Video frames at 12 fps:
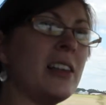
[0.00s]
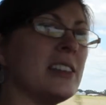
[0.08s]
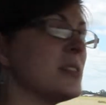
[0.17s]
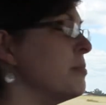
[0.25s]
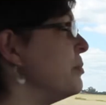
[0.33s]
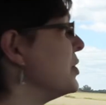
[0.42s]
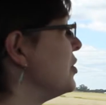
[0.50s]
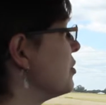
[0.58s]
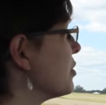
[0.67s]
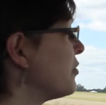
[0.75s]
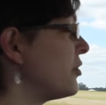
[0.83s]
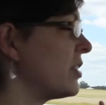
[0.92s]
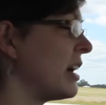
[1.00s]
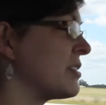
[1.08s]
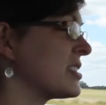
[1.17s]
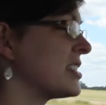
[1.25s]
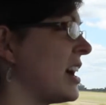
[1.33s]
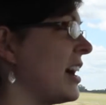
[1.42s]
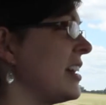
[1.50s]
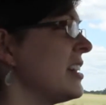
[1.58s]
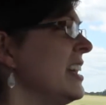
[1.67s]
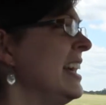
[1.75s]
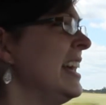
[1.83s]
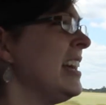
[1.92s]
It's beautiful outside.
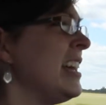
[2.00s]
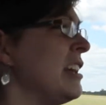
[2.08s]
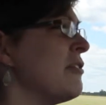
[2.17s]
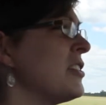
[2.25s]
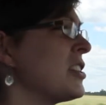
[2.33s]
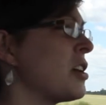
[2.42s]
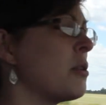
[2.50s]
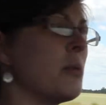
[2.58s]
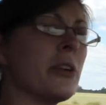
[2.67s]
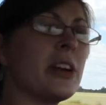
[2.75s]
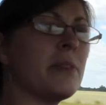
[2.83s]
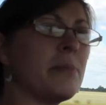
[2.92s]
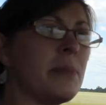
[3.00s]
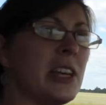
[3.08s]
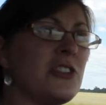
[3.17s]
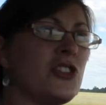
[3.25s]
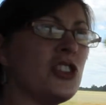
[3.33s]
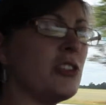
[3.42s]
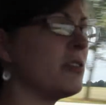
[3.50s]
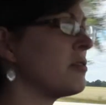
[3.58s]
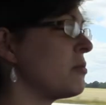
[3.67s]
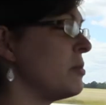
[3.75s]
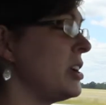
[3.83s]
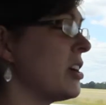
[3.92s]
Even though we're in
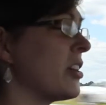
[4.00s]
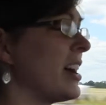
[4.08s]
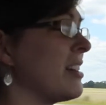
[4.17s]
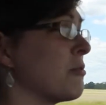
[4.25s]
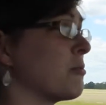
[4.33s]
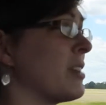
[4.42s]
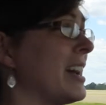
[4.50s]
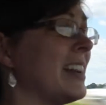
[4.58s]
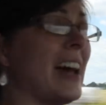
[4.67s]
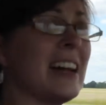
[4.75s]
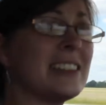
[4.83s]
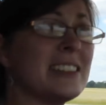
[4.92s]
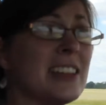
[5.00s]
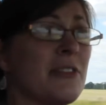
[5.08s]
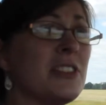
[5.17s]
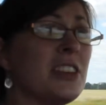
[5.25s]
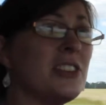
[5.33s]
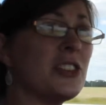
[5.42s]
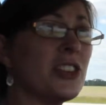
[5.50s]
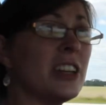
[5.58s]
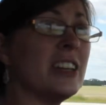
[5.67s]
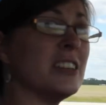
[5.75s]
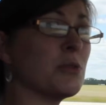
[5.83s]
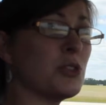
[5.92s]
mid-June, we are at right at seventy
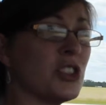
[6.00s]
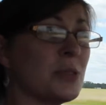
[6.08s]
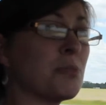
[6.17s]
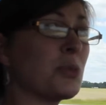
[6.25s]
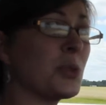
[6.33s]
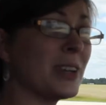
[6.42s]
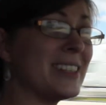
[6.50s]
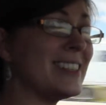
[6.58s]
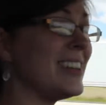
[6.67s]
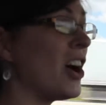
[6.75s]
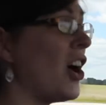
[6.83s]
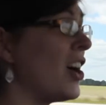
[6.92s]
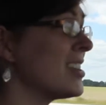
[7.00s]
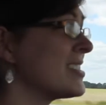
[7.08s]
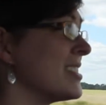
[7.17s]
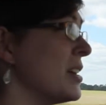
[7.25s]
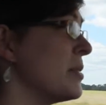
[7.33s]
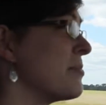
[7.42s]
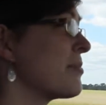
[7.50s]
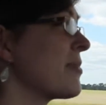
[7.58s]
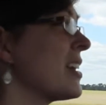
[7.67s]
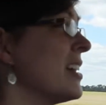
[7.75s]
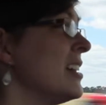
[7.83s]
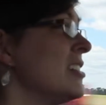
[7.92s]
degrees, which is pretty awesome.
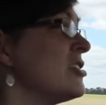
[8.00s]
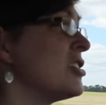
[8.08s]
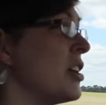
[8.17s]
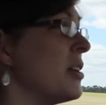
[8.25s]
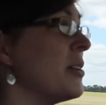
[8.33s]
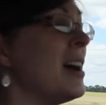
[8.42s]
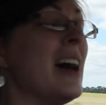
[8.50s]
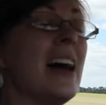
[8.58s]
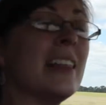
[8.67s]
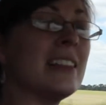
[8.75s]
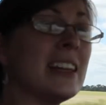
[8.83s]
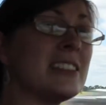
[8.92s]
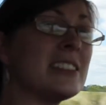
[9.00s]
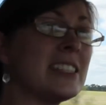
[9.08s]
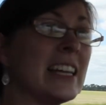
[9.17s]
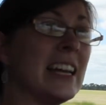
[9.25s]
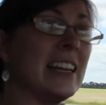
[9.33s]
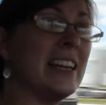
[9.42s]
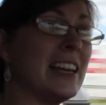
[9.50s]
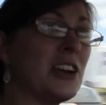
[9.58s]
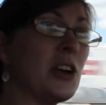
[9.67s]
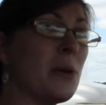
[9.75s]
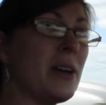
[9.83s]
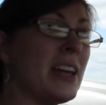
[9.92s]
So let's
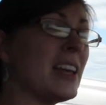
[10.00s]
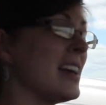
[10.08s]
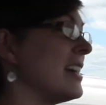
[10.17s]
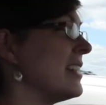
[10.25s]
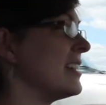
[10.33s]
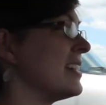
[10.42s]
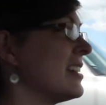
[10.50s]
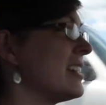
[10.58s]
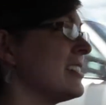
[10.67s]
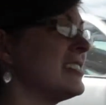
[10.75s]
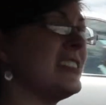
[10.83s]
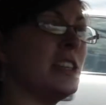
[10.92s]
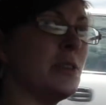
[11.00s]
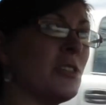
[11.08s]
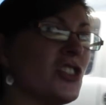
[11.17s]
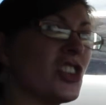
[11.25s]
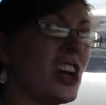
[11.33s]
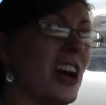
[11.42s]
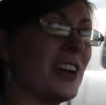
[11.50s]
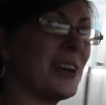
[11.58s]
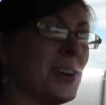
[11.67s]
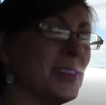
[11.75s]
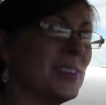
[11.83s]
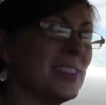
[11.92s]
get going and see you in
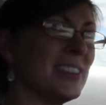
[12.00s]
Chicago.